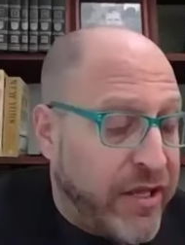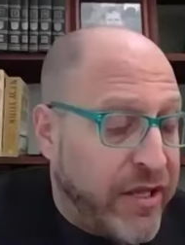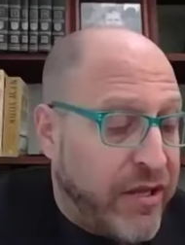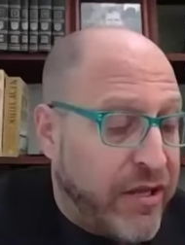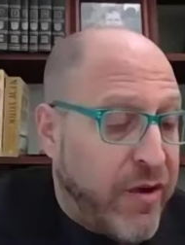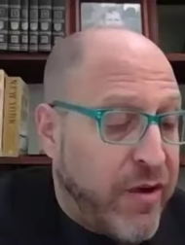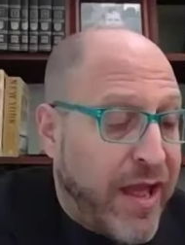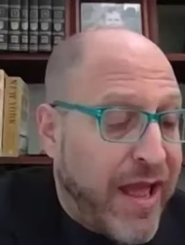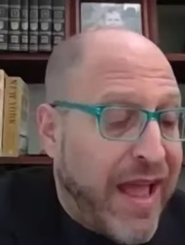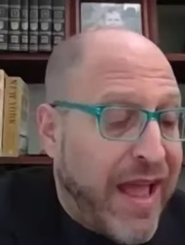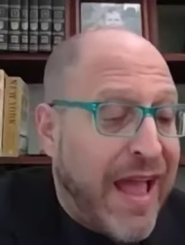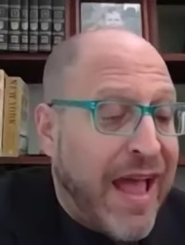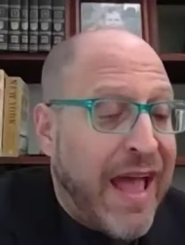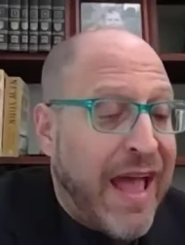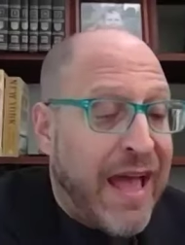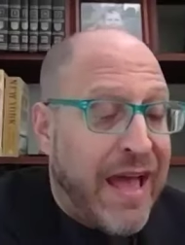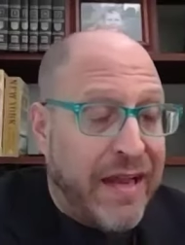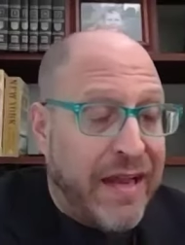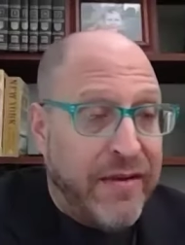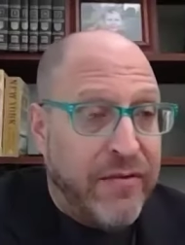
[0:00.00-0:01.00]
you
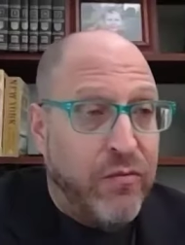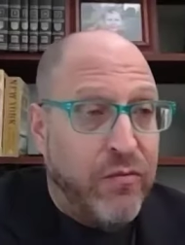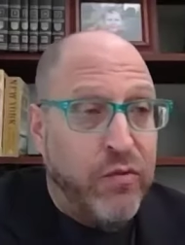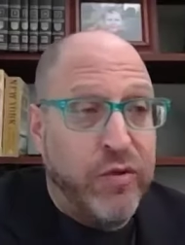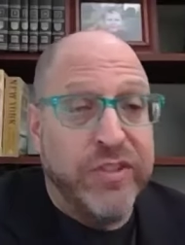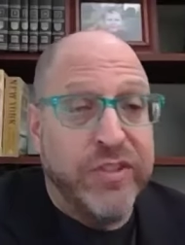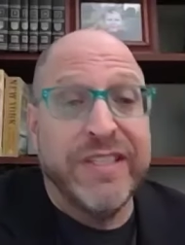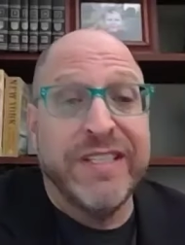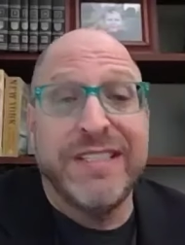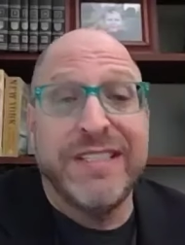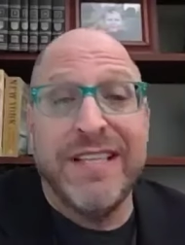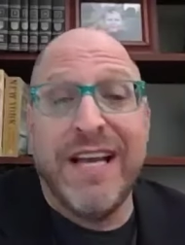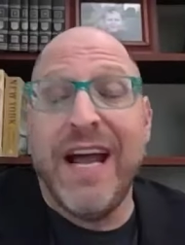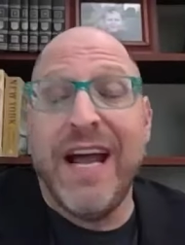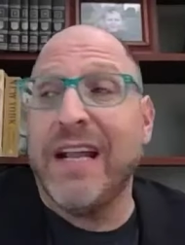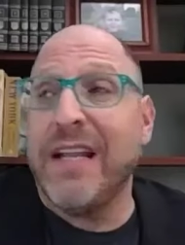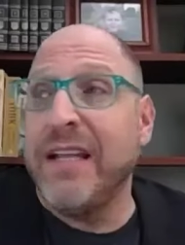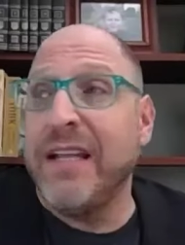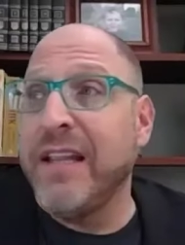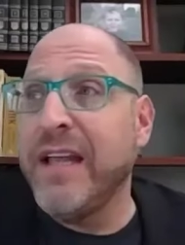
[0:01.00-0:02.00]
had was
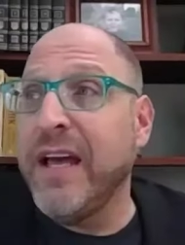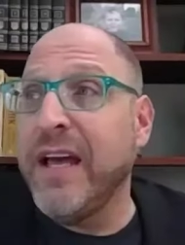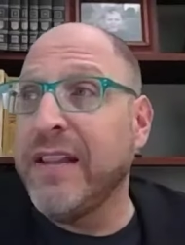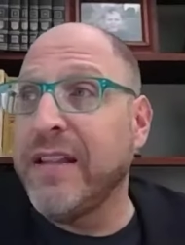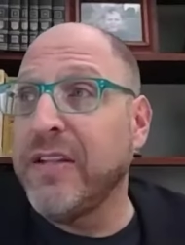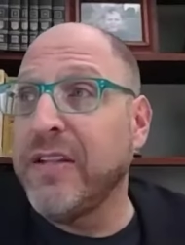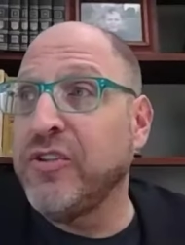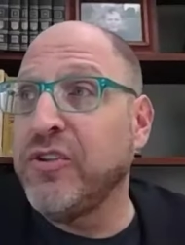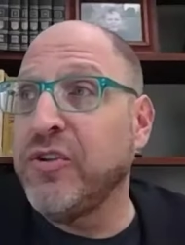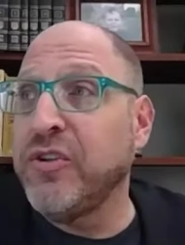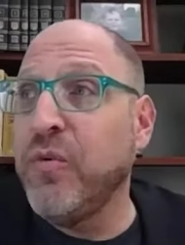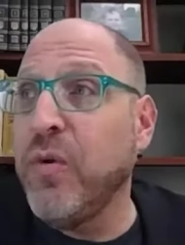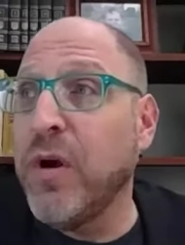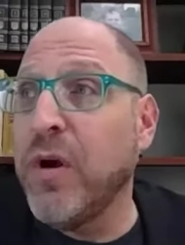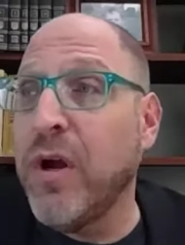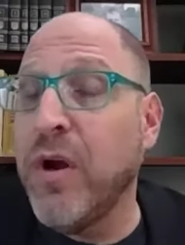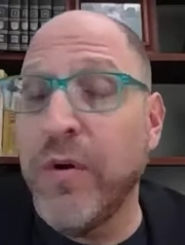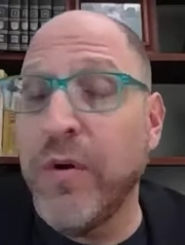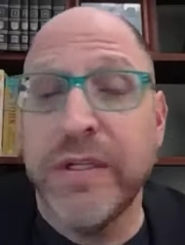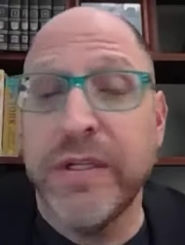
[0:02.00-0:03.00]
exactly that you were
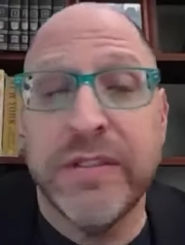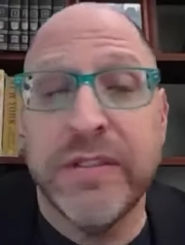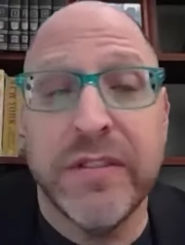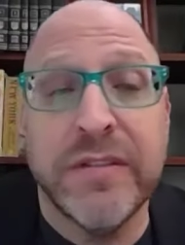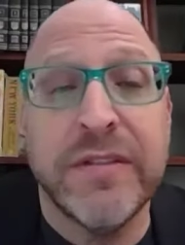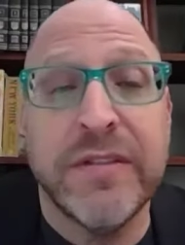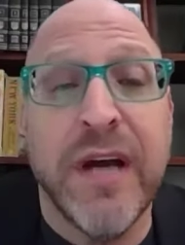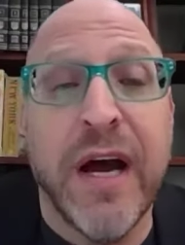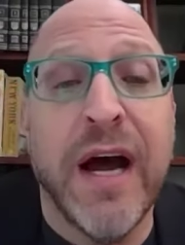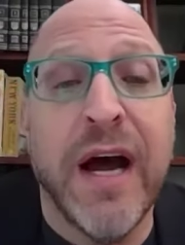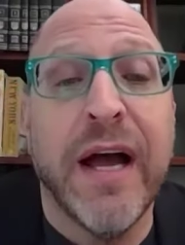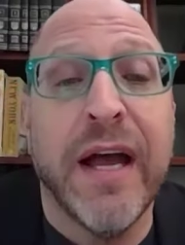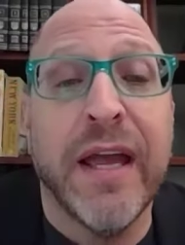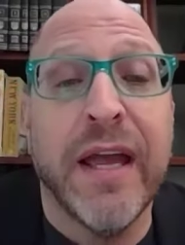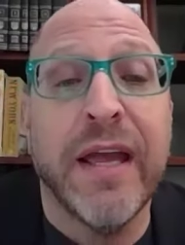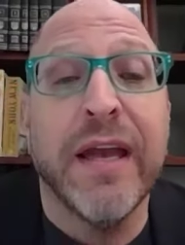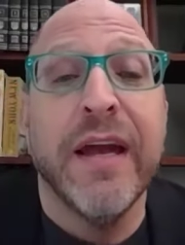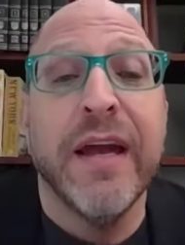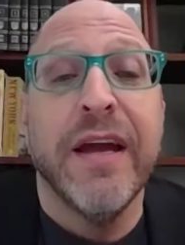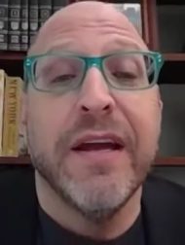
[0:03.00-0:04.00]
going to
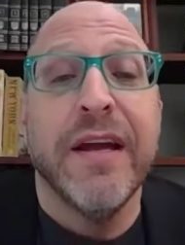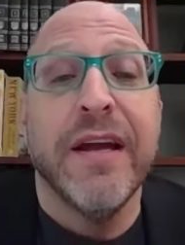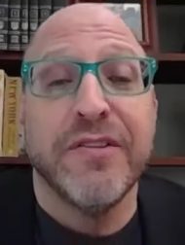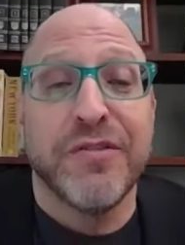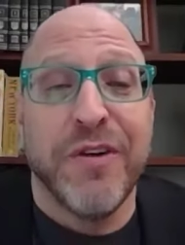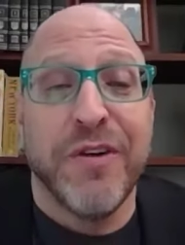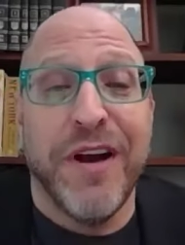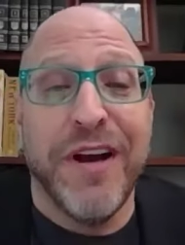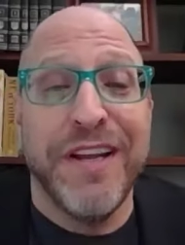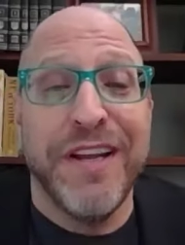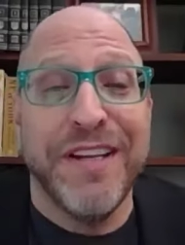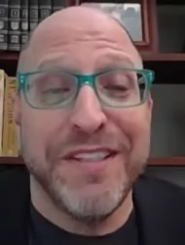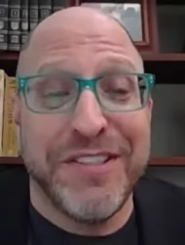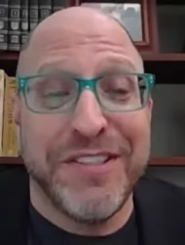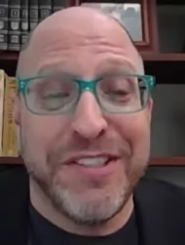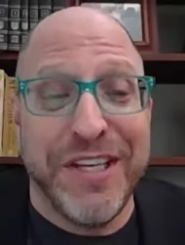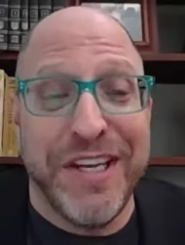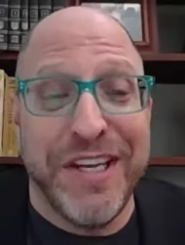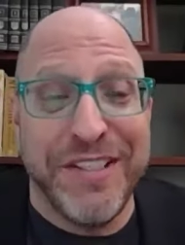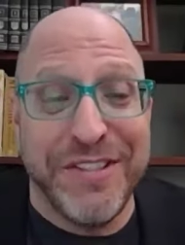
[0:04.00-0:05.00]
die trying to
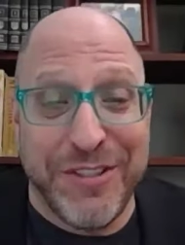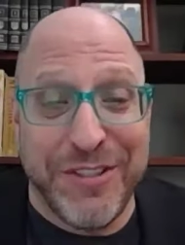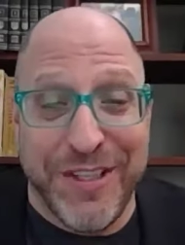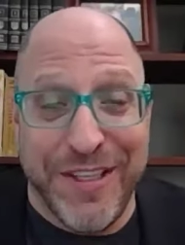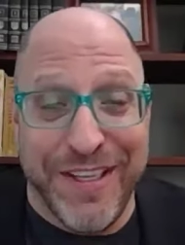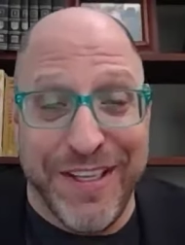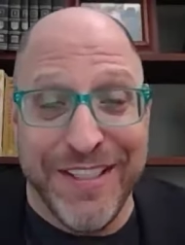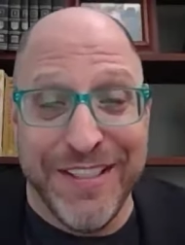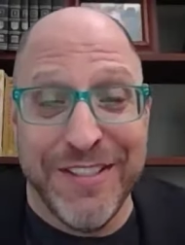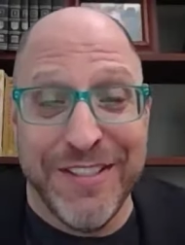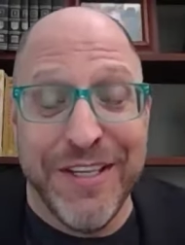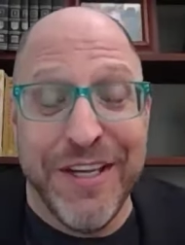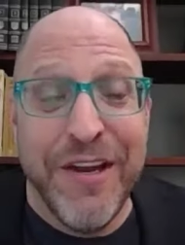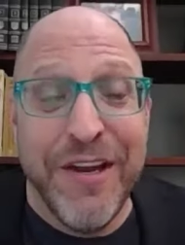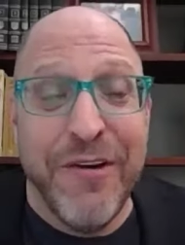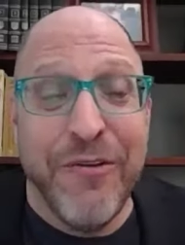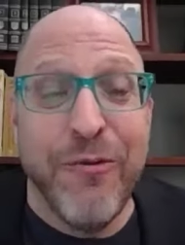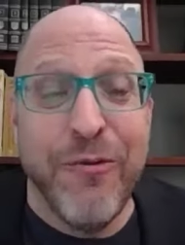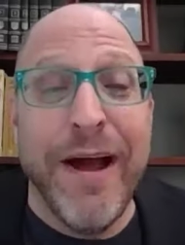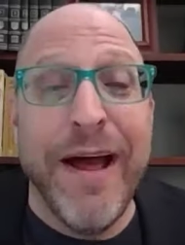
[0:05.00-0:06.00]
change things
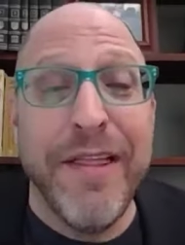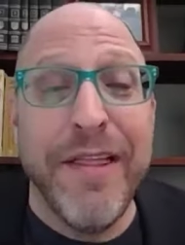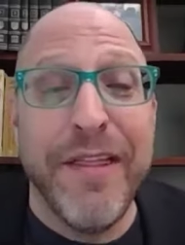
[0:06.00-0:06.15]
rather